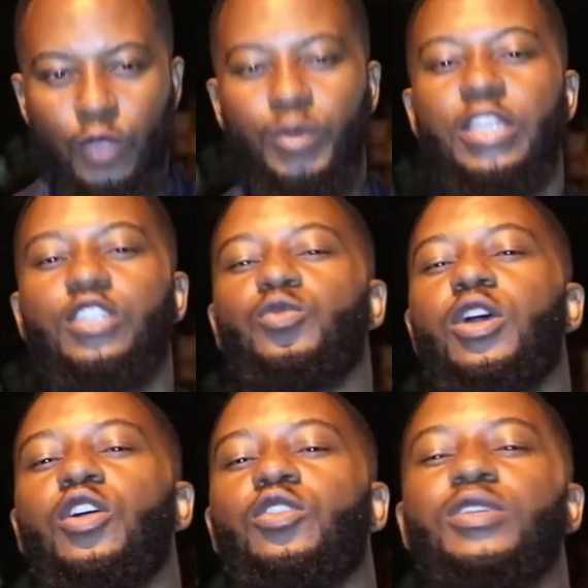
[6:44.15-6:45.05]
We need to
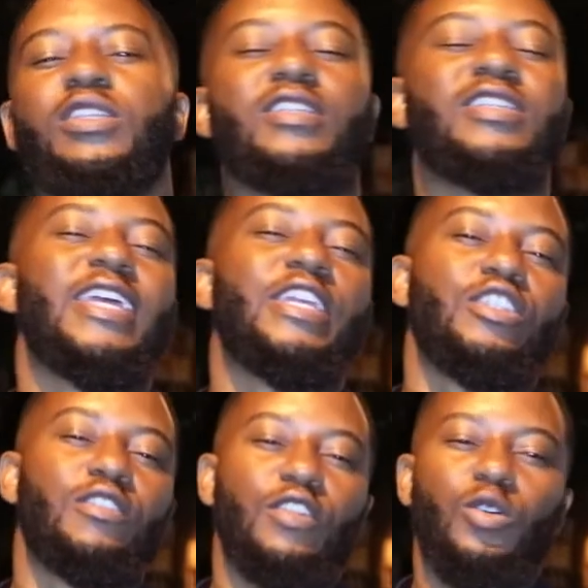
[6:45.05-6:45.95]
work on
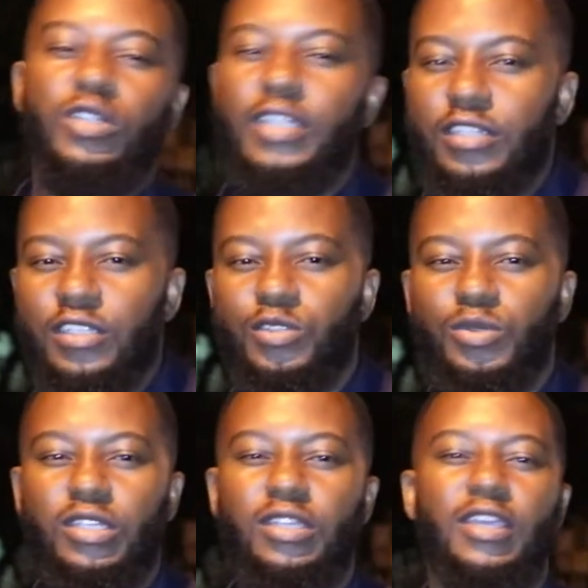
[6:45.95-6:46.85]
resuscitation of local
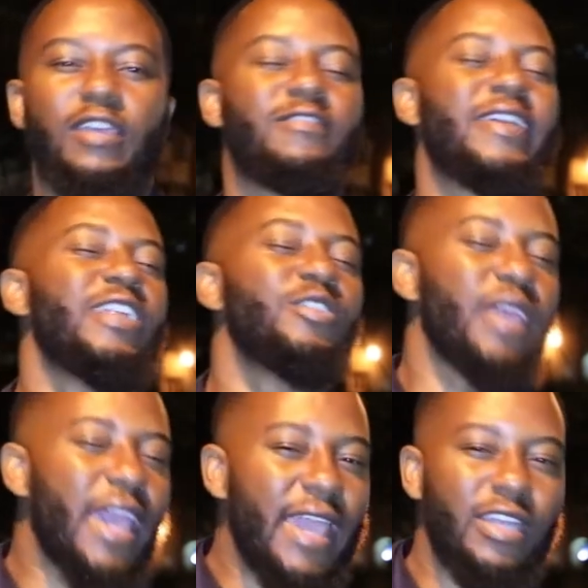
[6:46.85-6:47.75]
industry, value
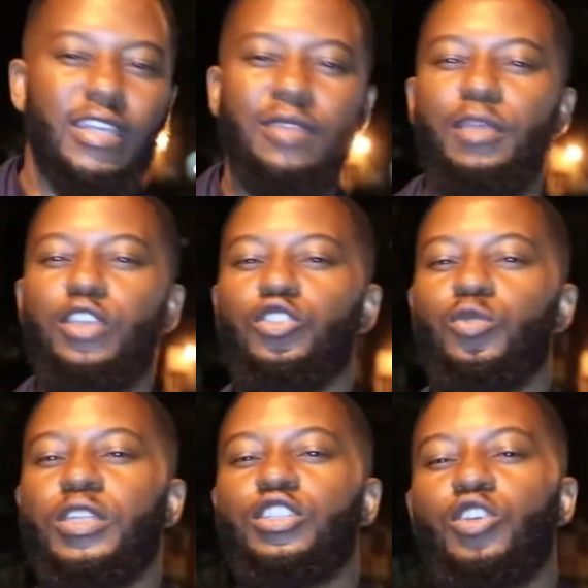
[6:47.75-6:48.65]
add, and make sure
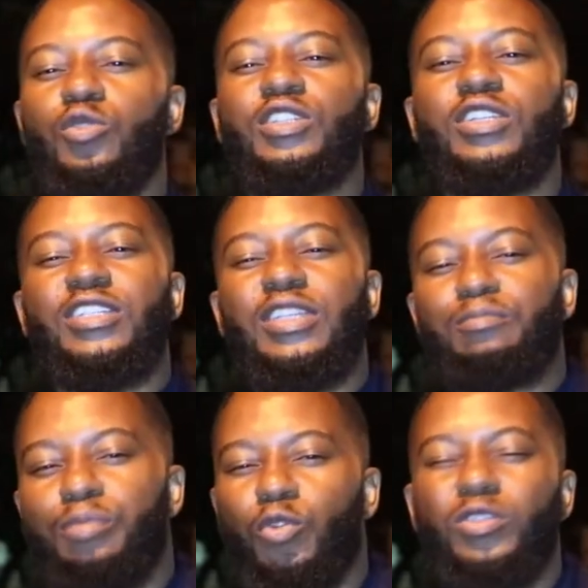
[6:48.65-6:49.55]
we don't just
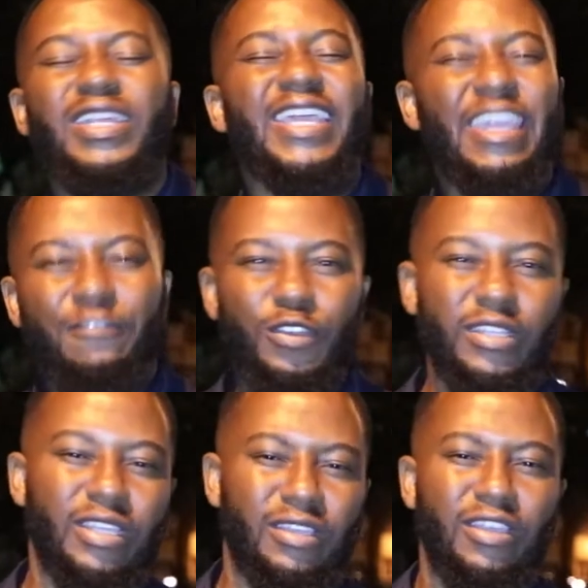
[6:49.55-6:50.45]
import
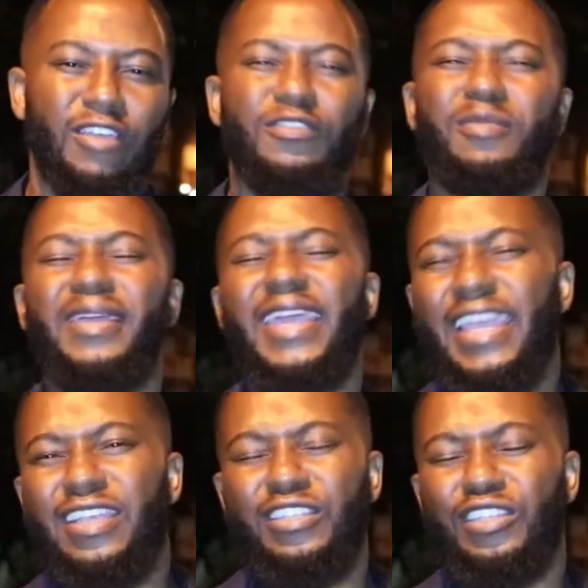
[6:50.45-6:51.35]
everything from
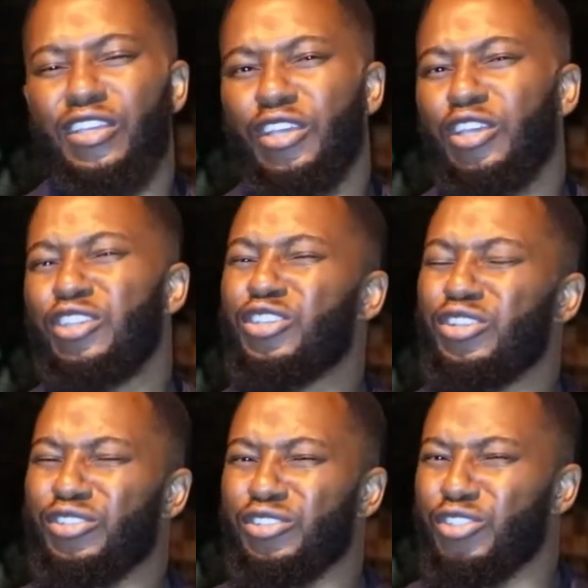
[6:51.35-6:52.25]
eggs to
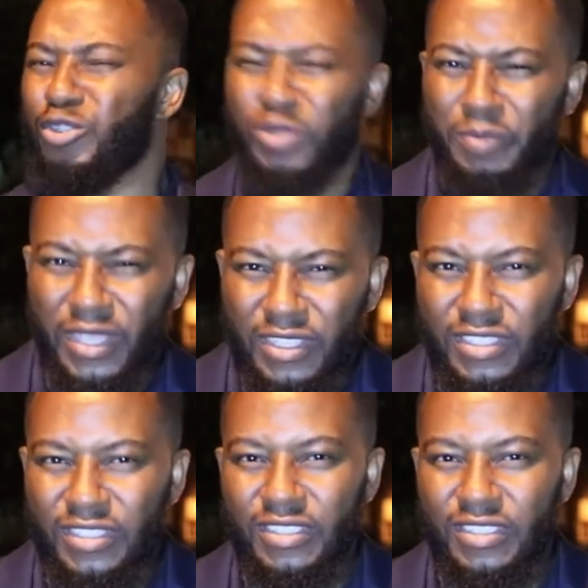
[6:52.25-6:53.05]
toothpicks.